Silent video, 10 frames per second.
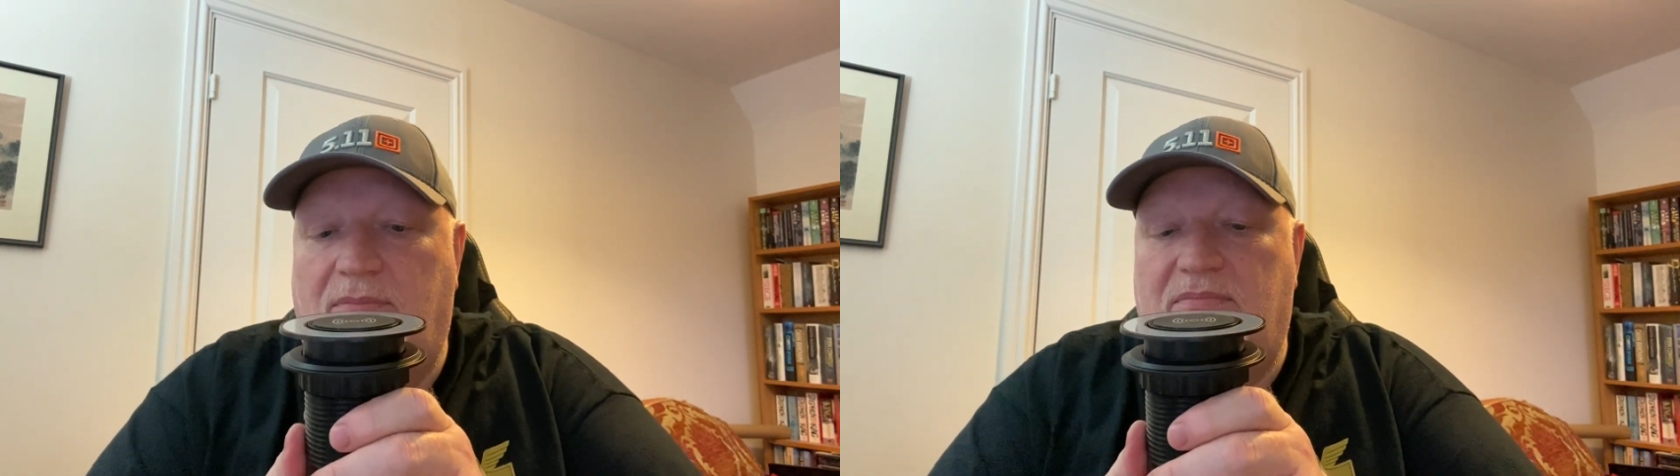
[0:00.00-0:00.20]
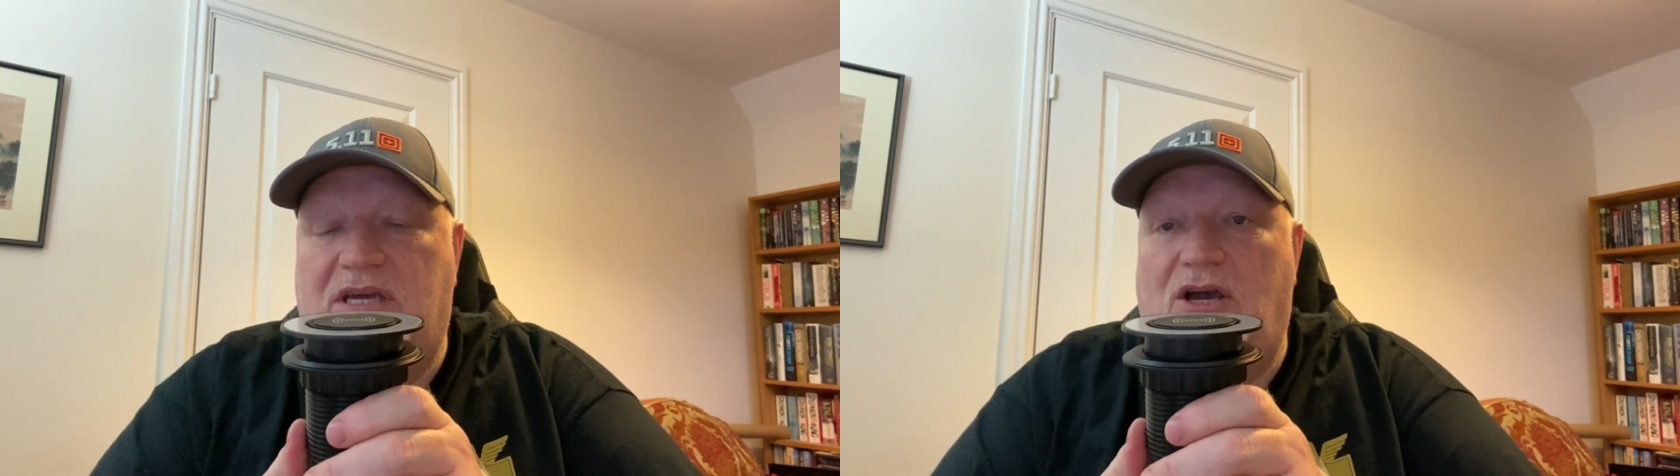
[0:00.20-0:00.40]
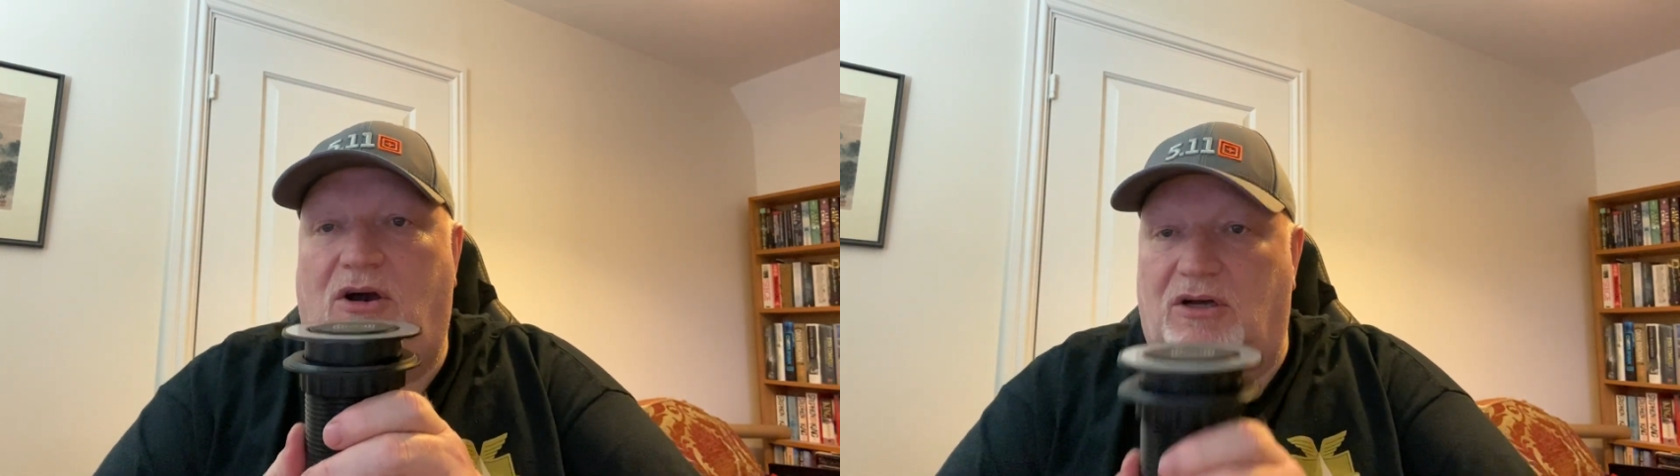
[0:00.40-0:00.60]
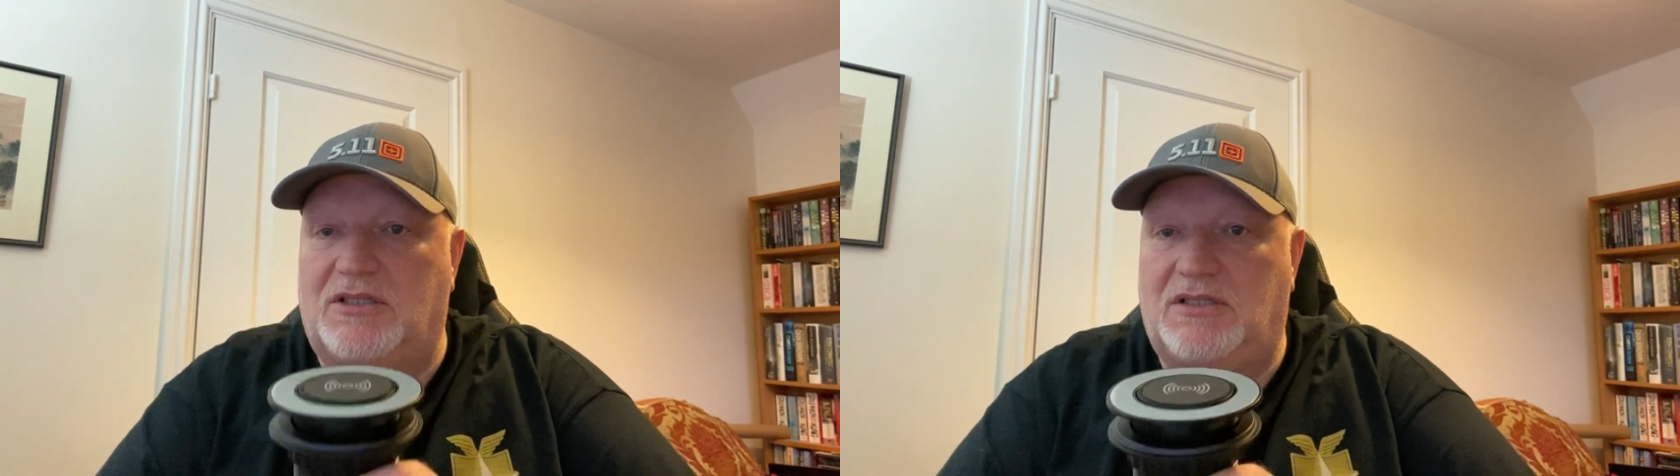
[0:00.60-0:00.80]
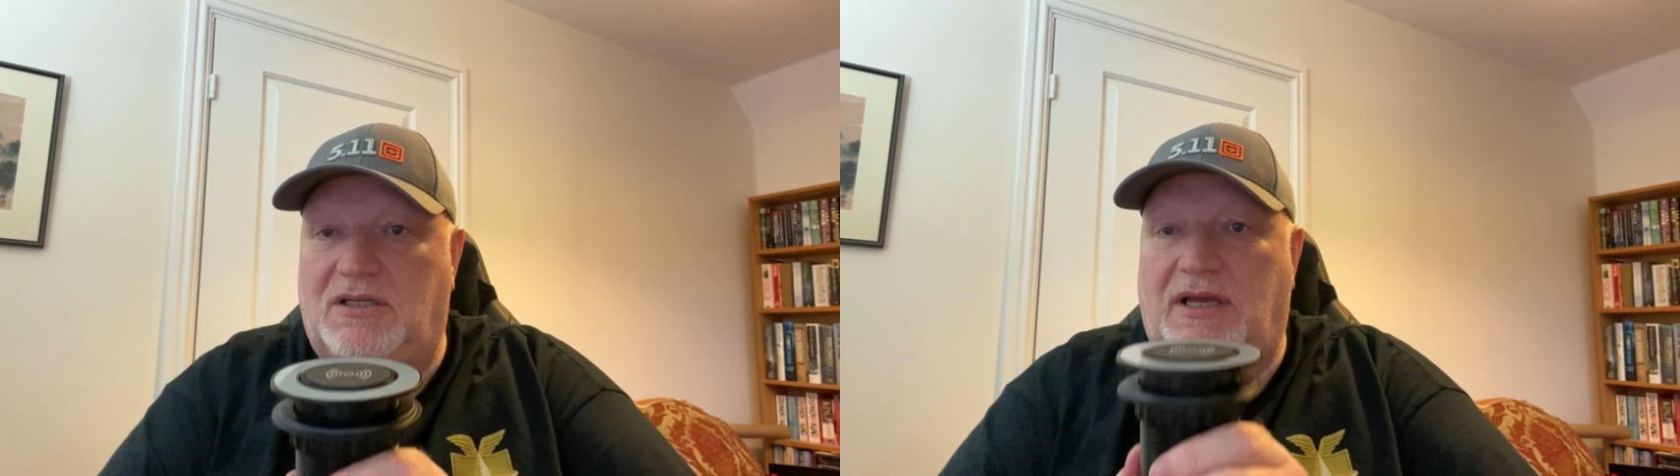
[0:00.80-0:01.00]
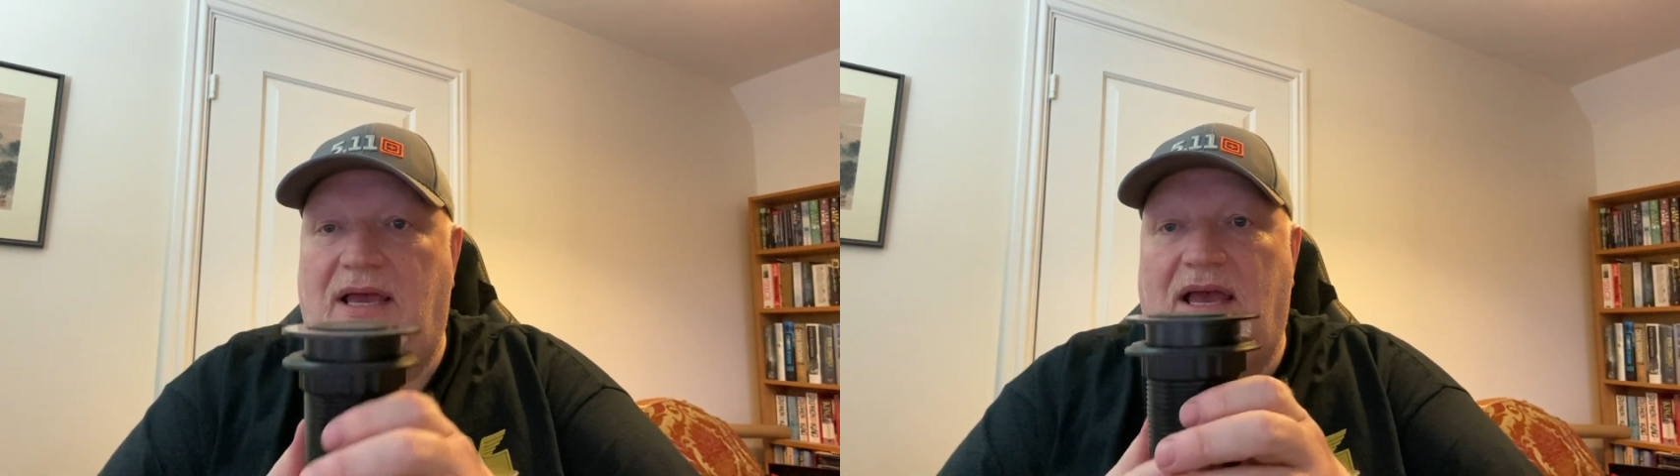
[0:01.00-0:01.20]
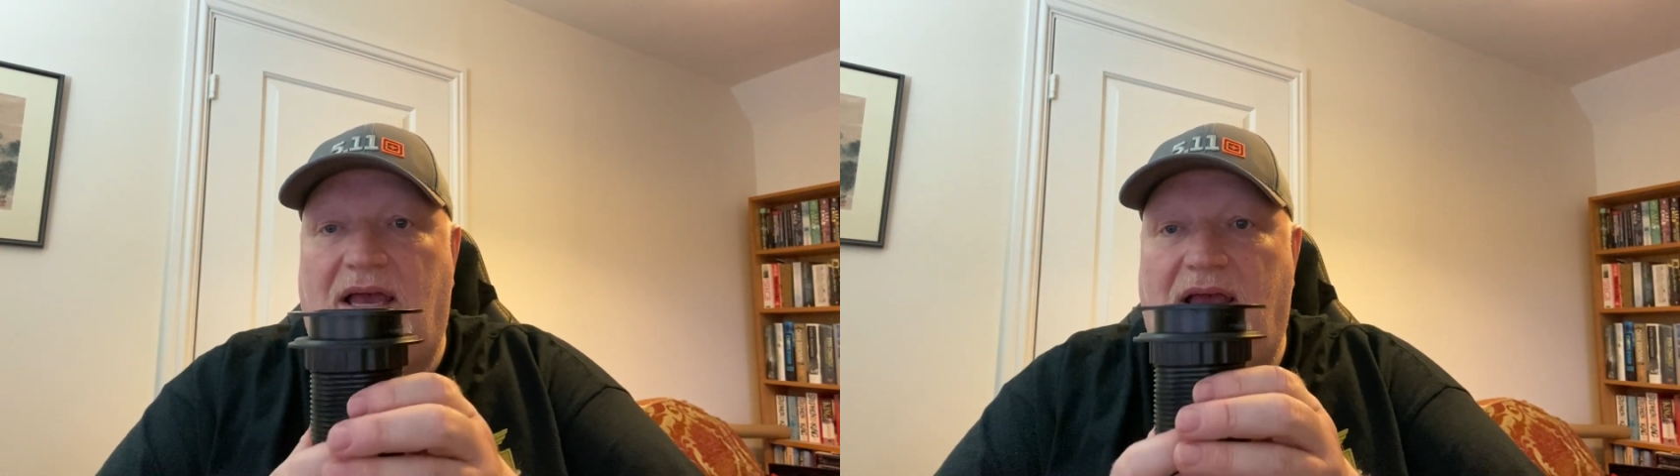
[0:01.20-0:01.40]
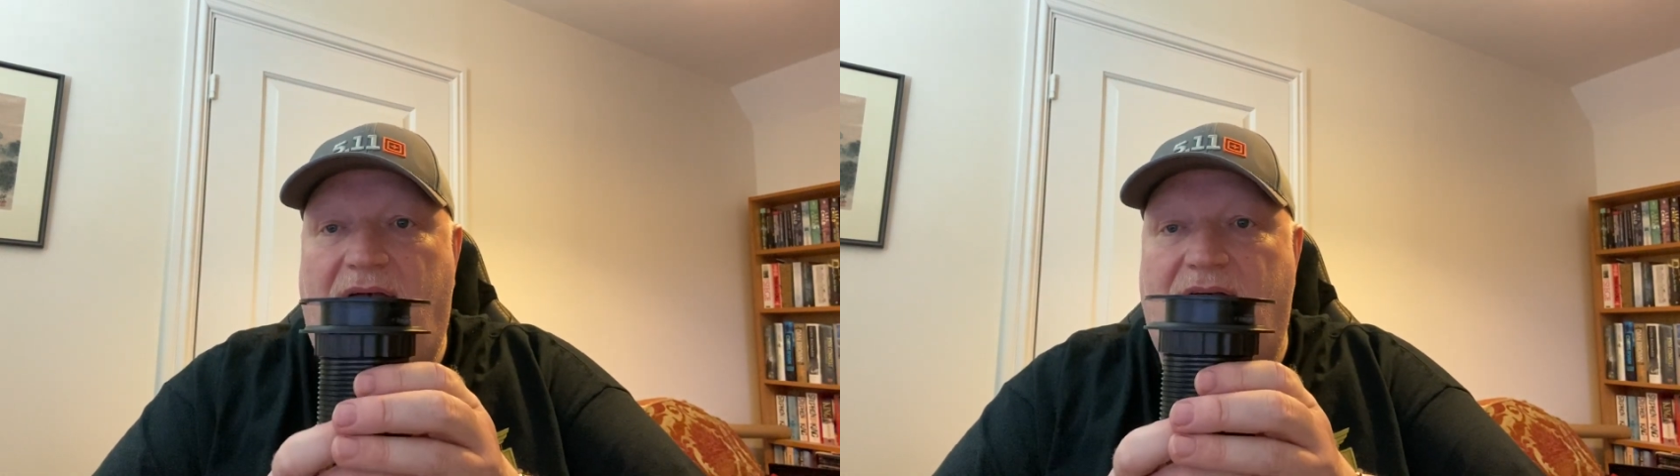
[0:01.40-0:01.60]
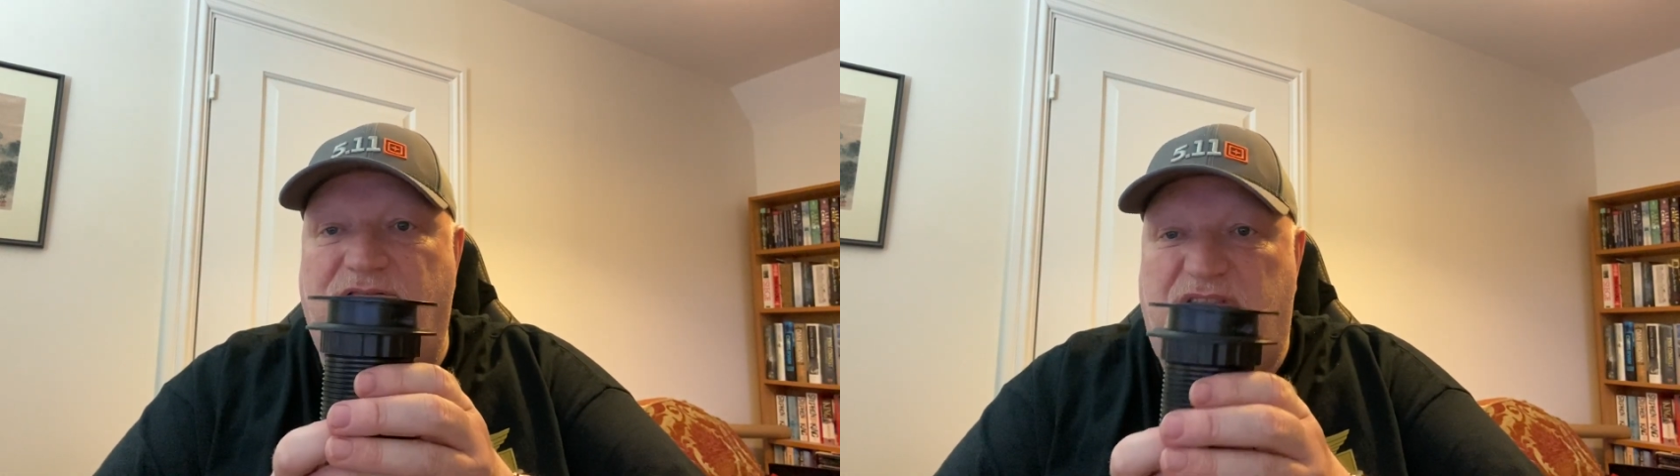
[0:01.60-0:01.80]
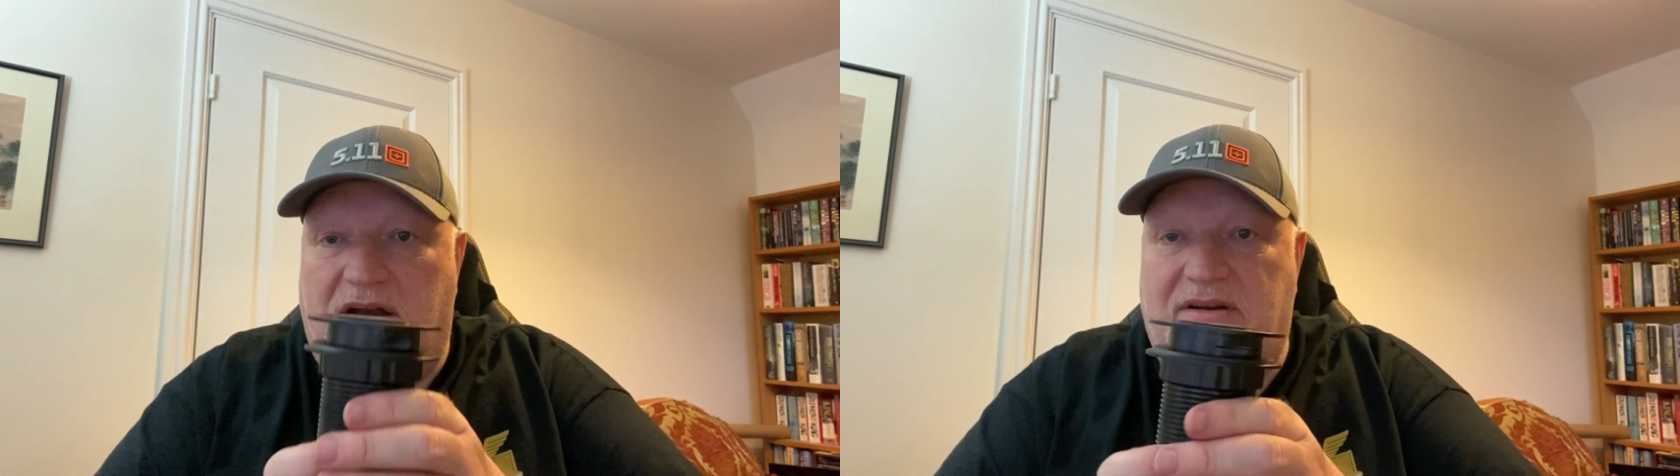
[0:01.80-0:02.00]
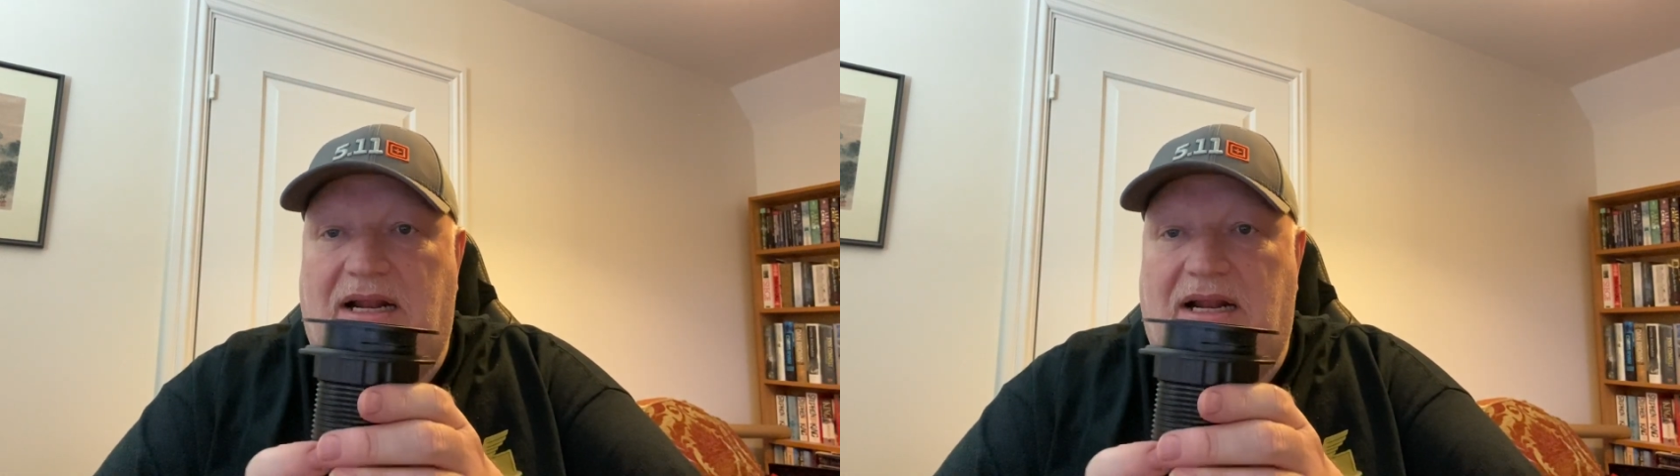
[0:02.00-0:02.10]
because very